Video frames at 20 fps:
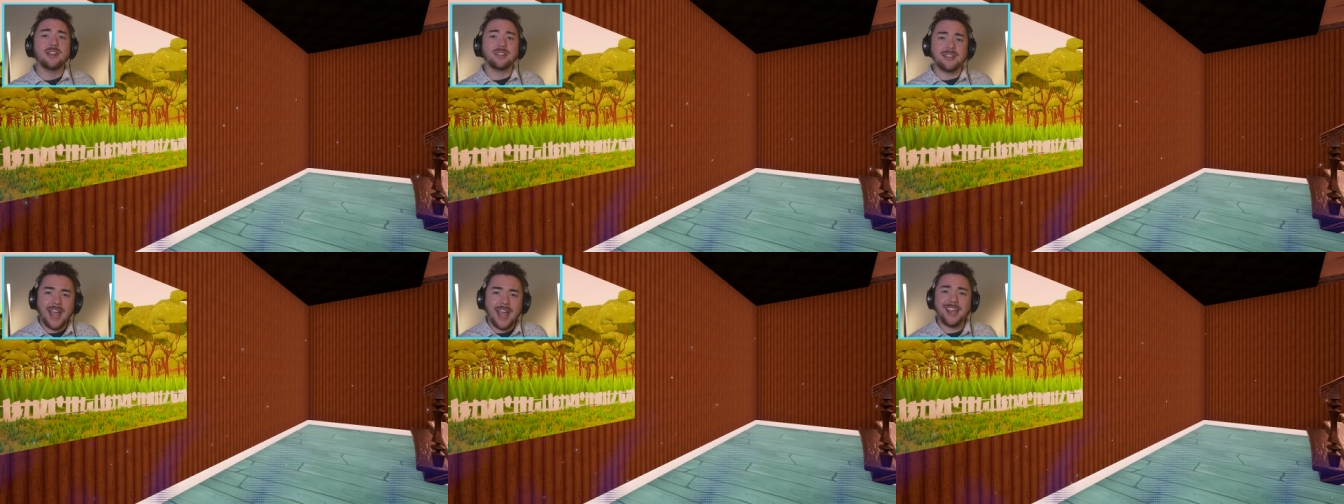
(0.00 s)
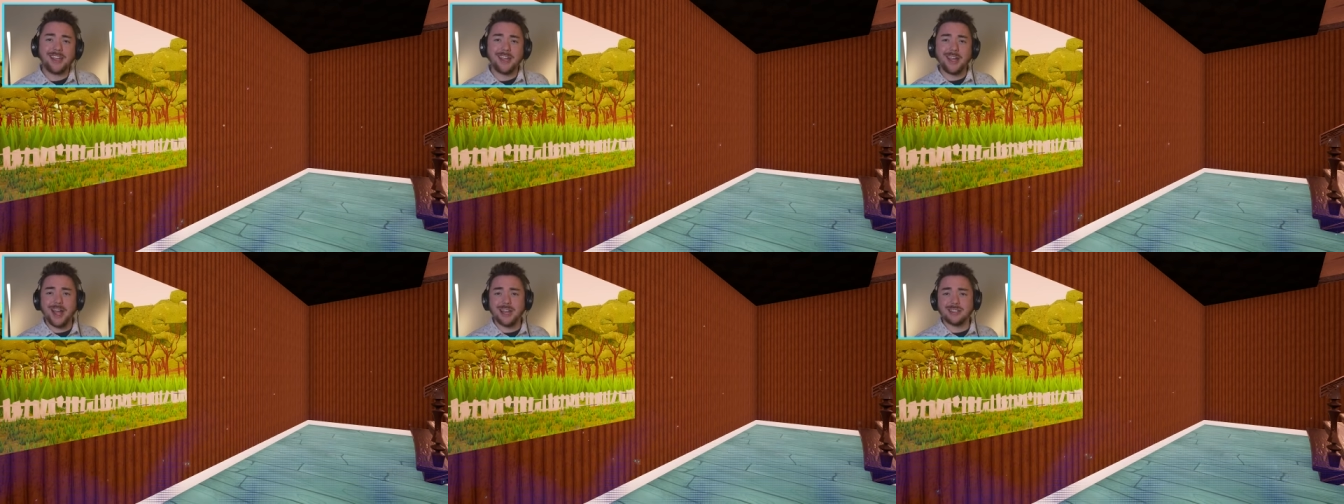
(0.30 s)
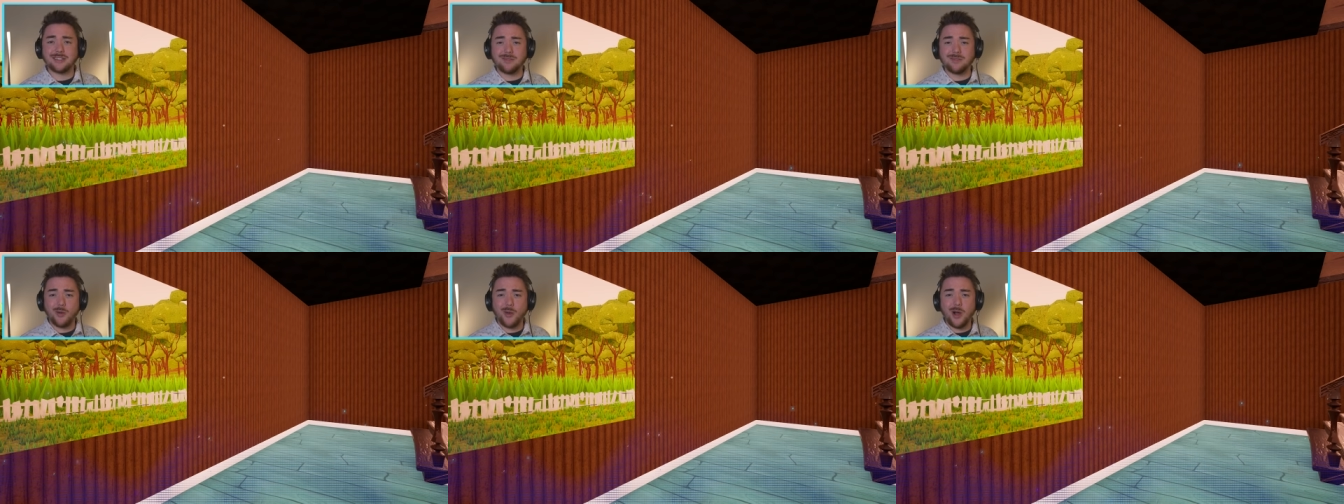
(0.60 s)
Thank you
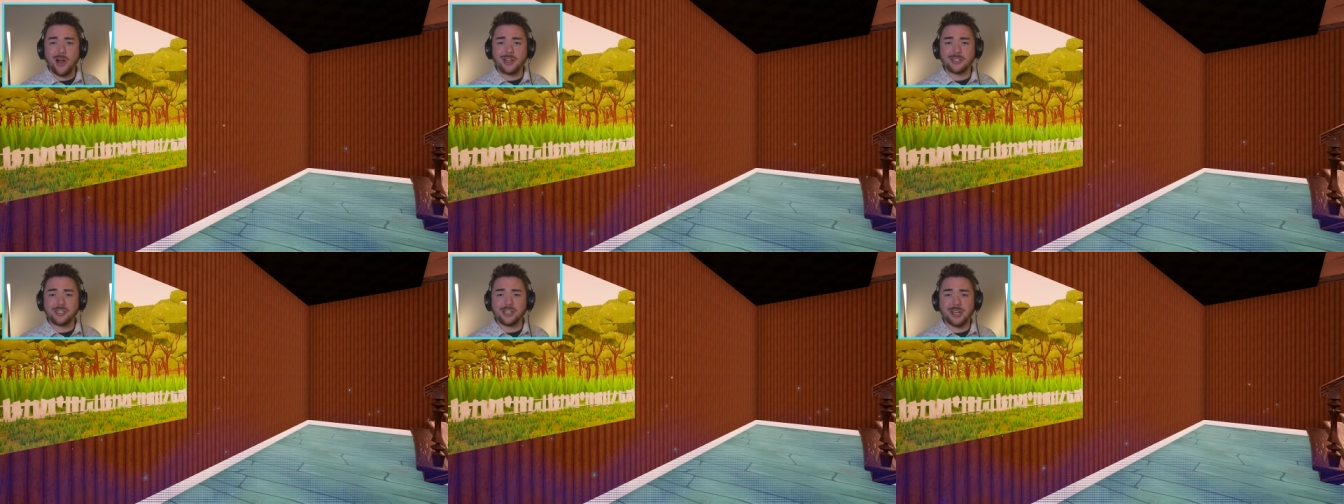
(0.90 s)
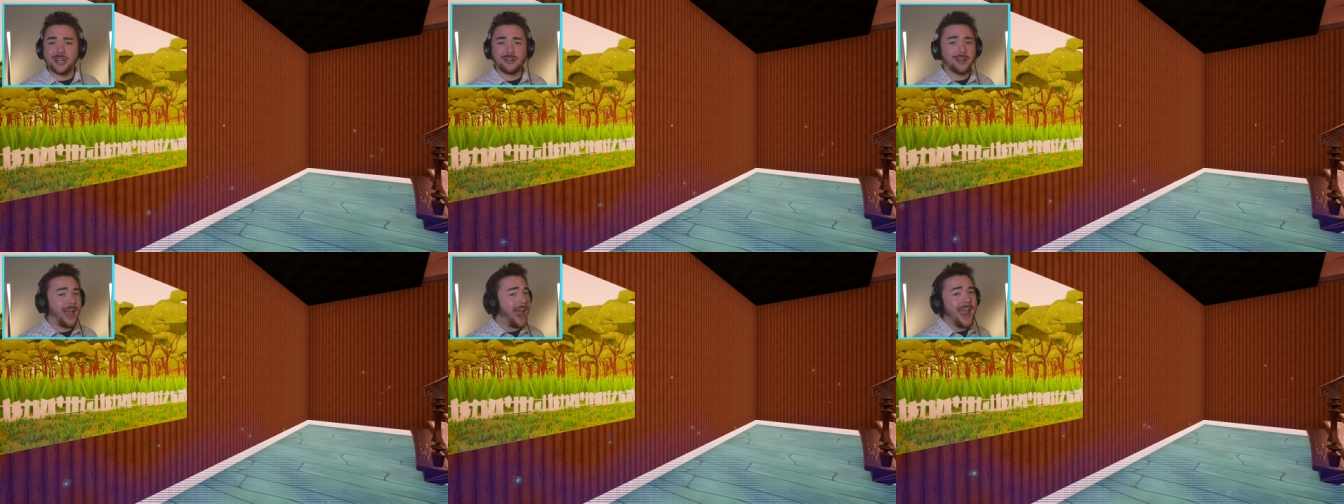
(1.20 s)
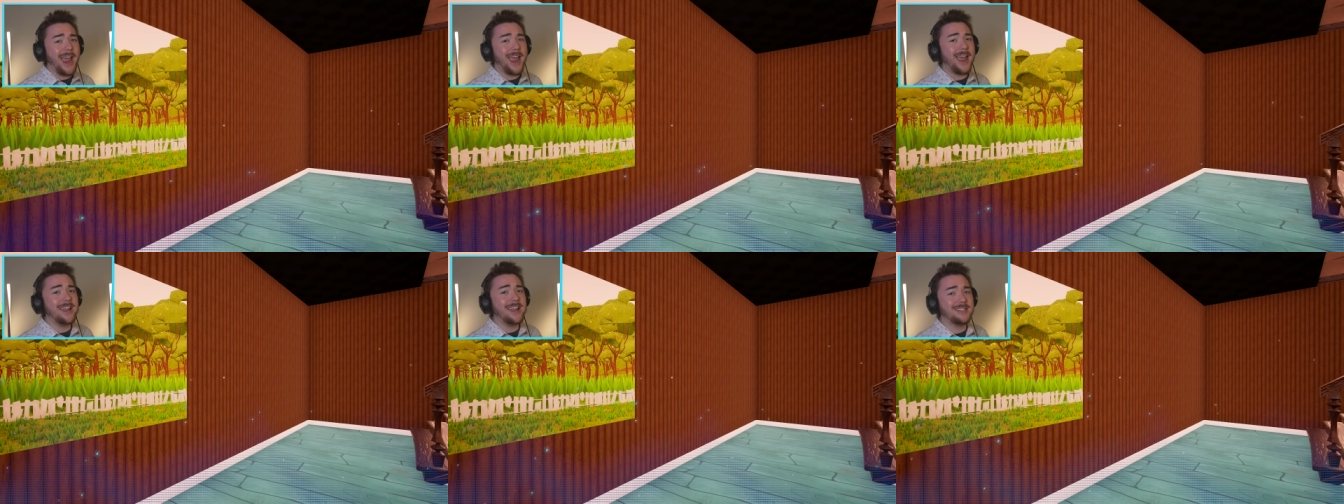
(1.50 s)
guys for watching.
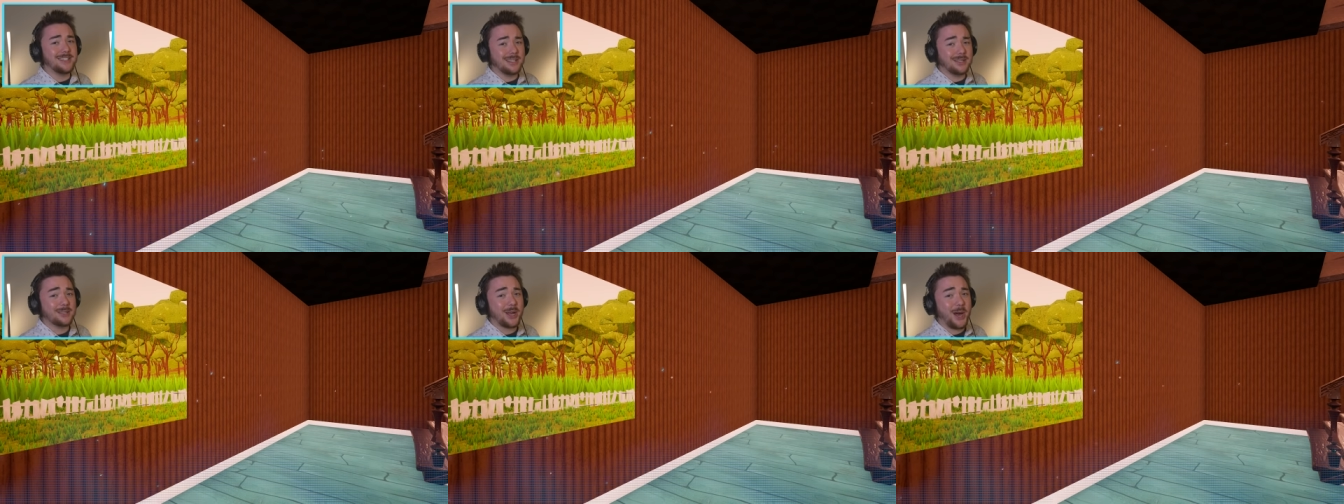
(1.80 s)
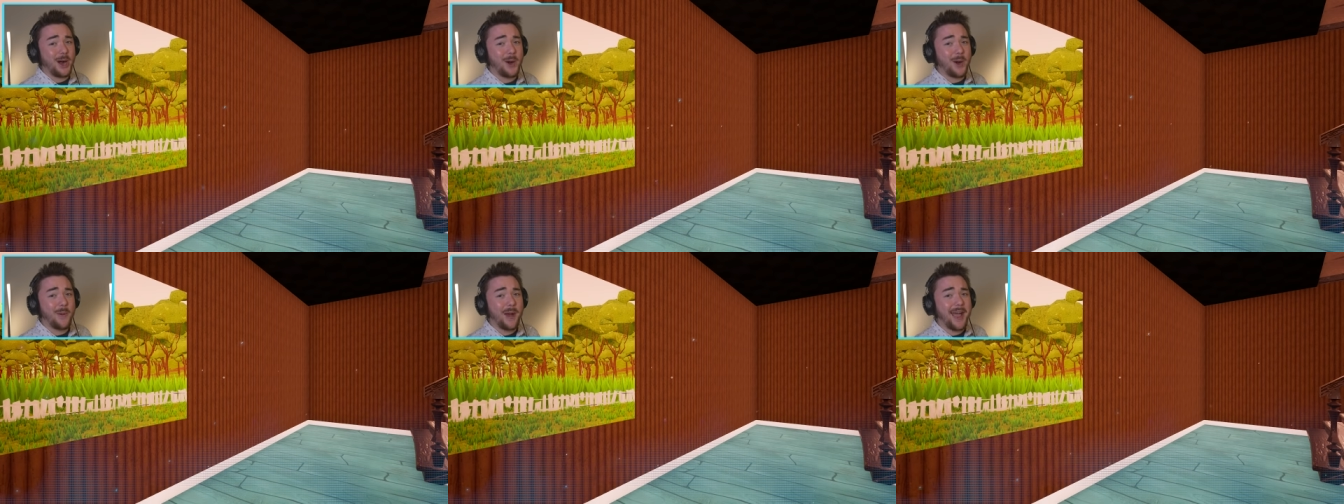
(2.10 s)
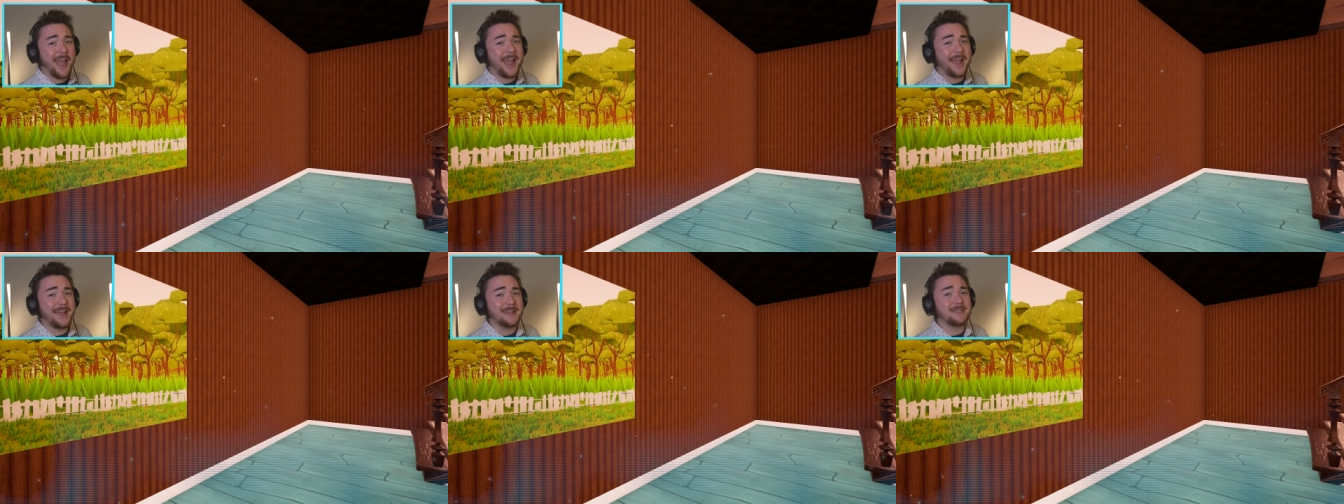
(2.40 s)
And as
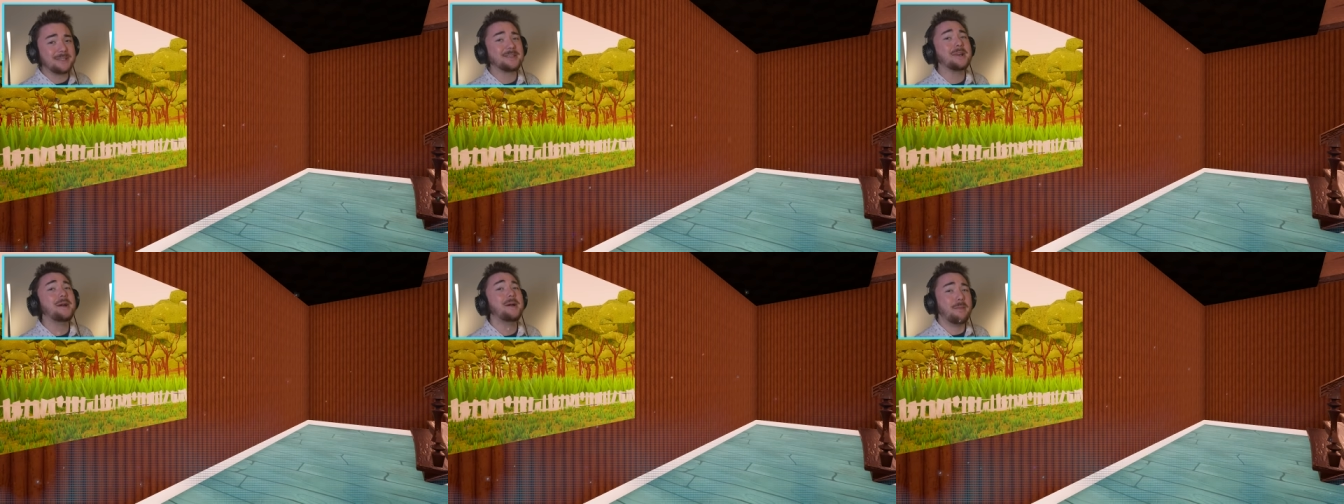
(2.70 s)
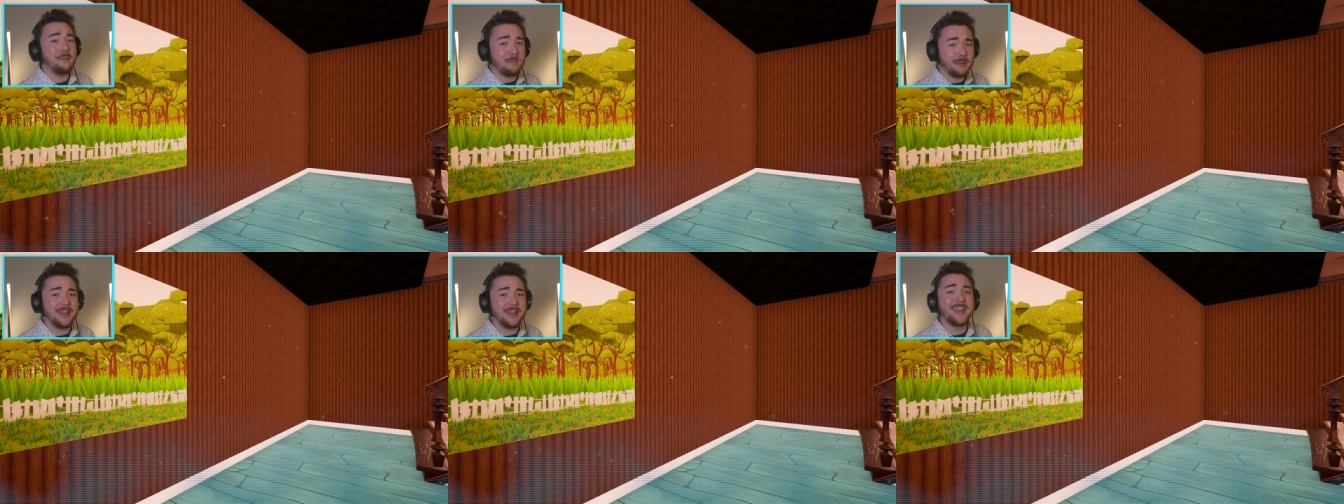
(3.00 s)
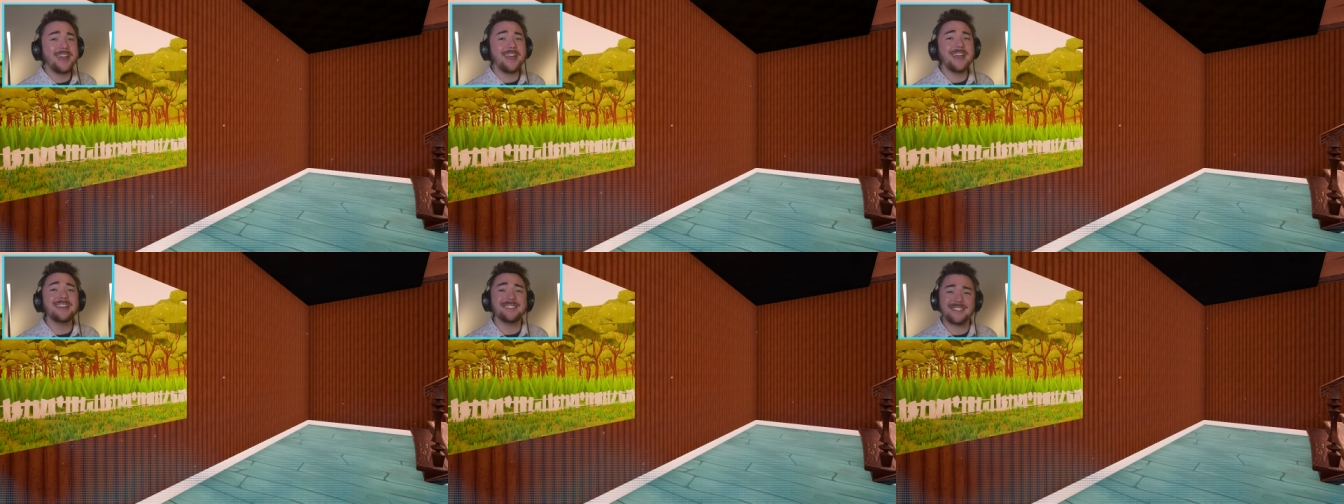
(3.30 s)
always,
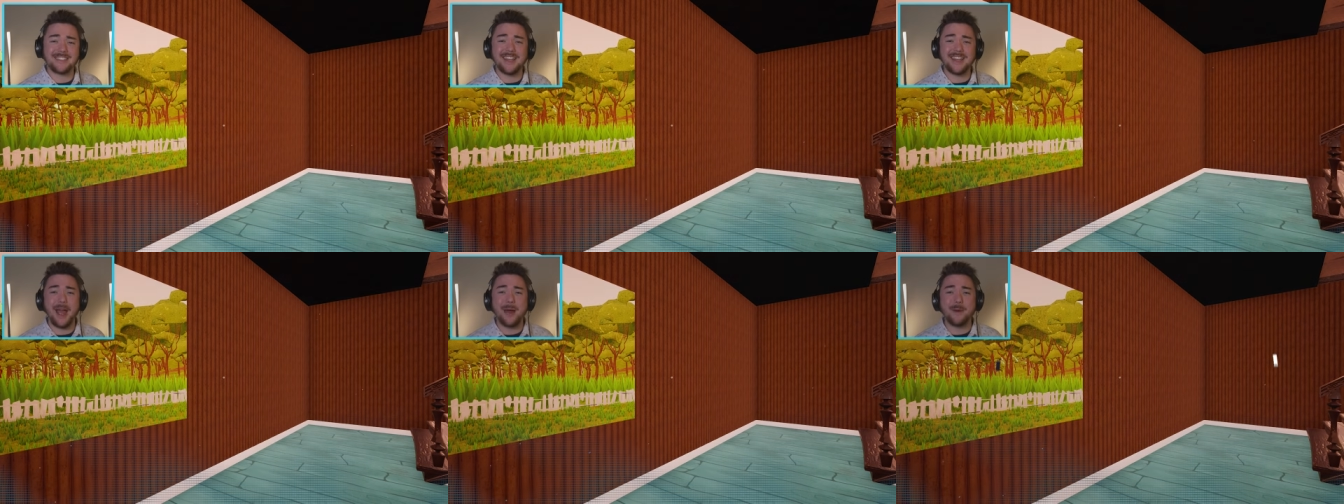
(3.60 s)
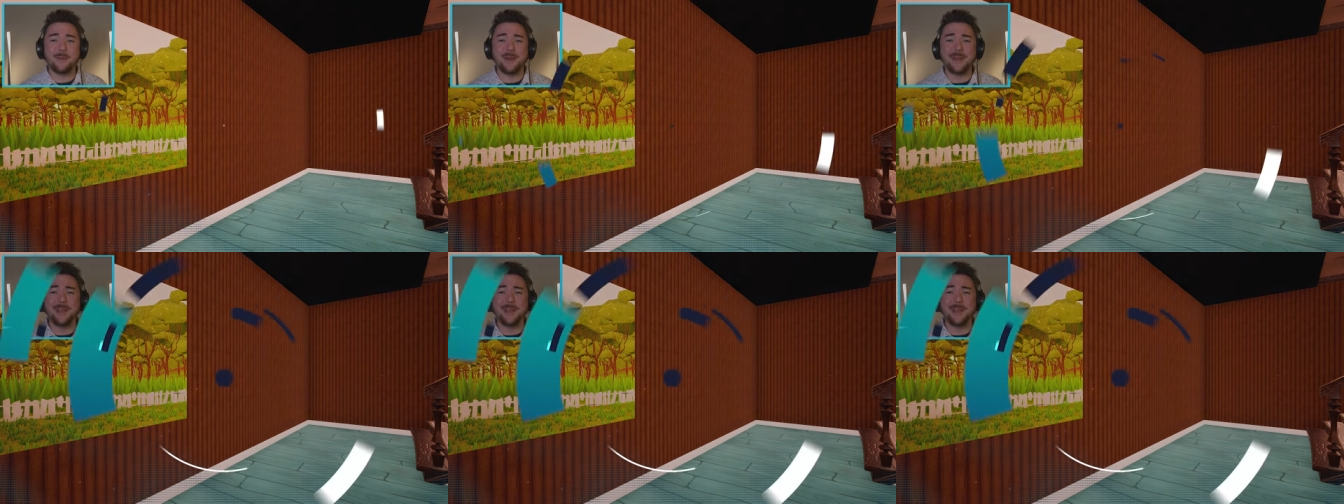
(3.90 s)
peace out, my